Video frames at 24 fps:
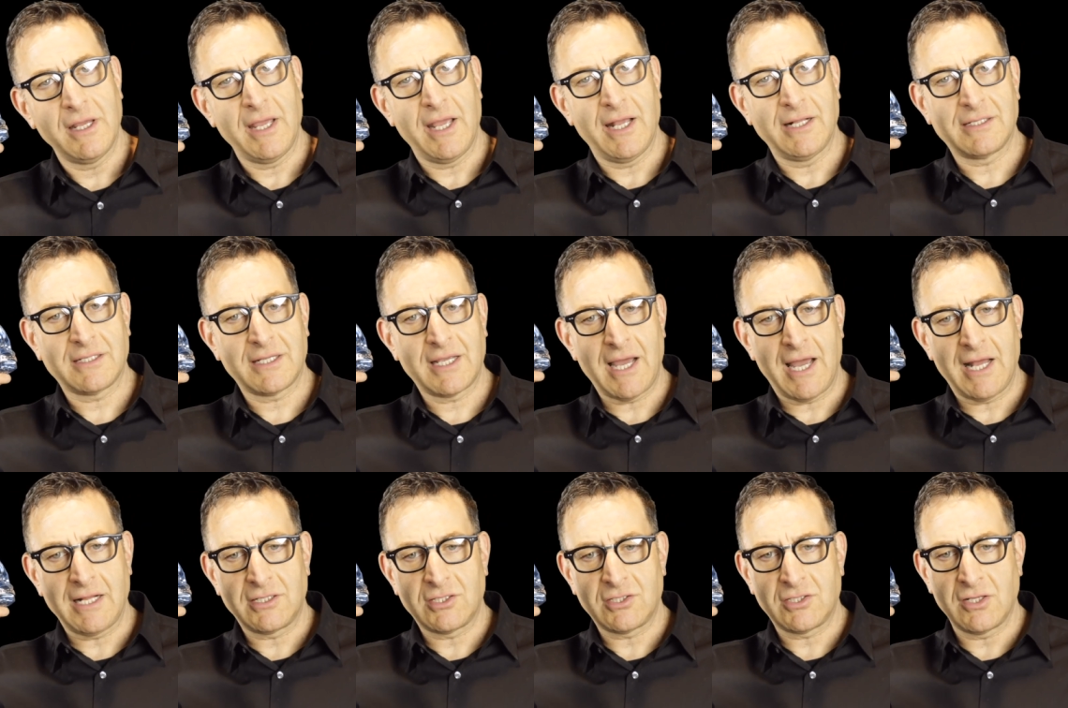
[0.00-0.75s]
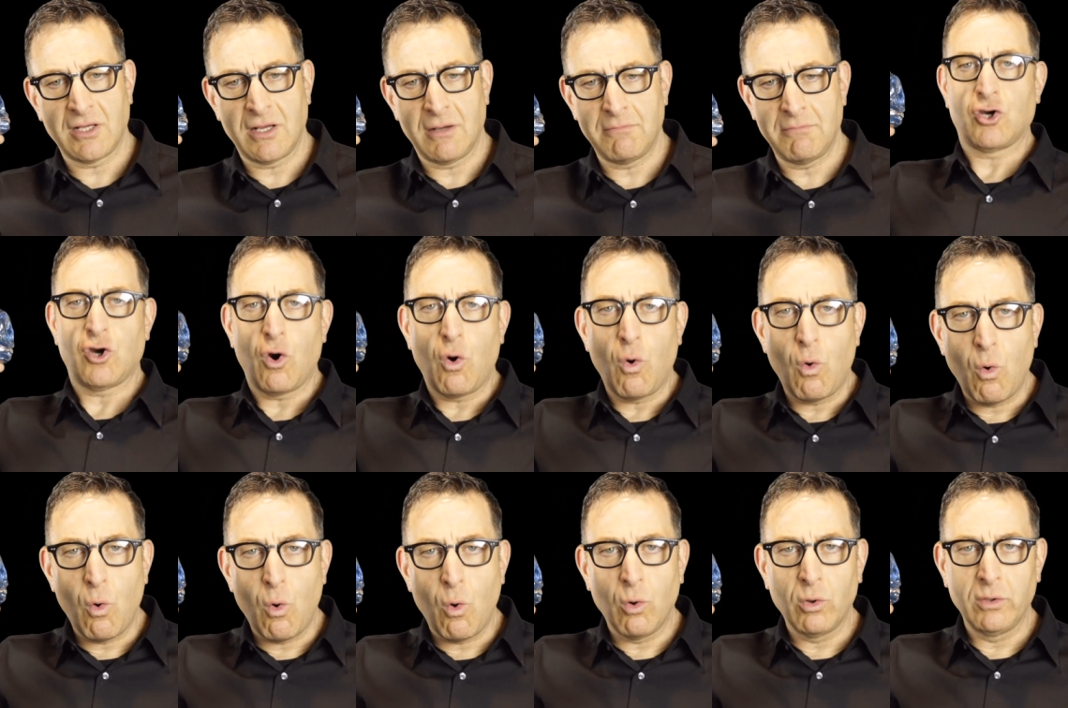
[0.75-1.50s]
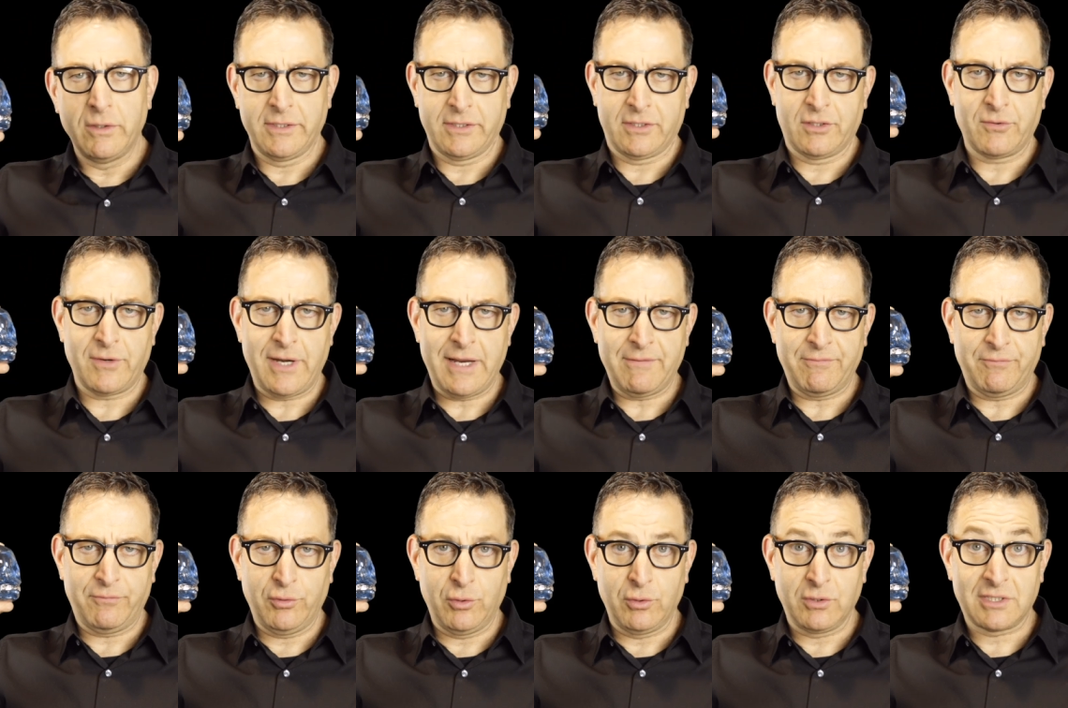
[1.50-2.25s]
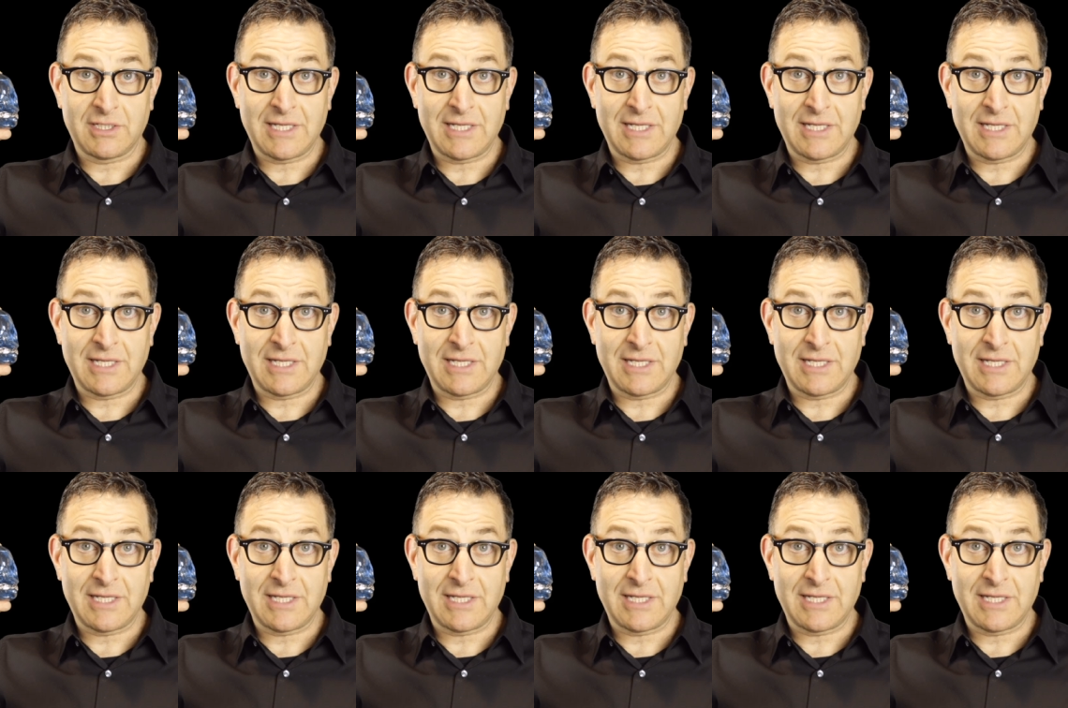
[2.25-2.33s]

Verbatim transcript: It's got some cold grapefruit.